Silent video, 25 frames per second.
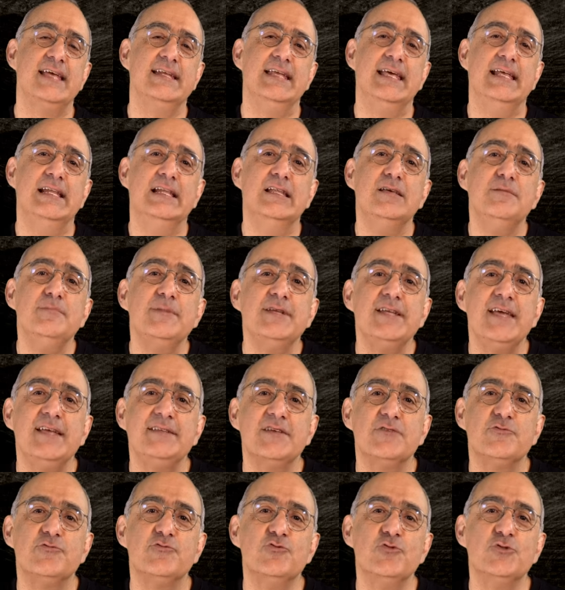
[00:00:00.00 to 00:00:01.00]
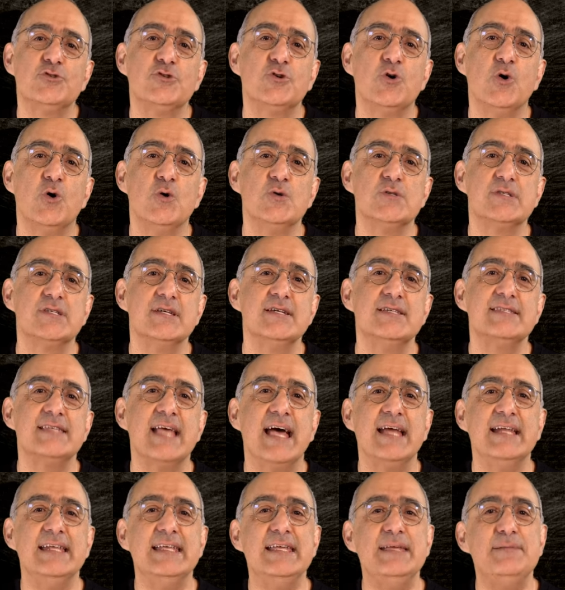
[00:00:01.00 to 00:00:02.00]
and eliminated root causes
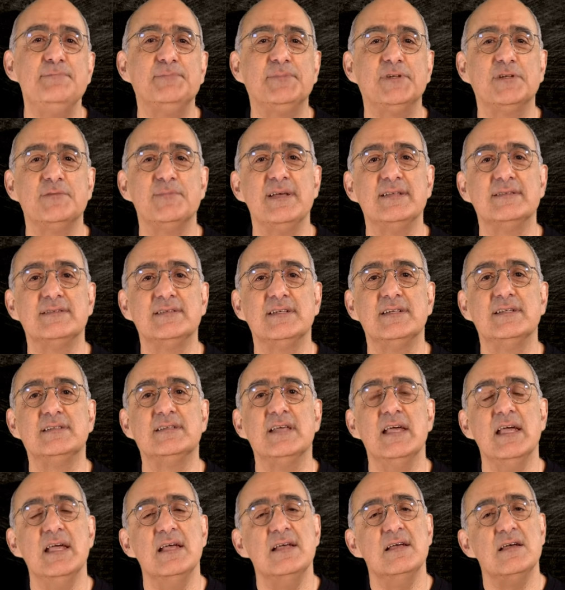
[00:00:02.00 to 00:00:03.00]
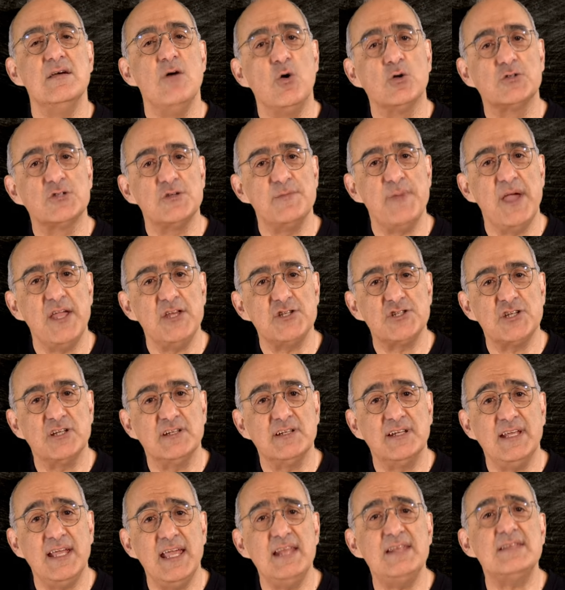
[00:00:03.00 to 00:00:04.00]
and implemented
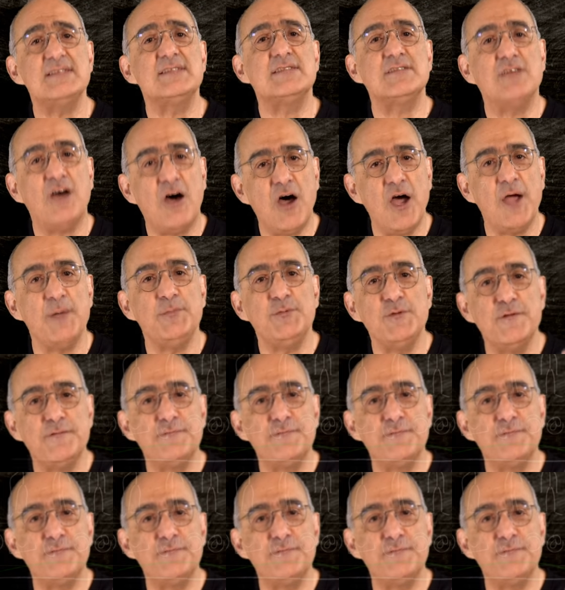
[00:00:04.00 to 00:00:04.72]
automation, it is time to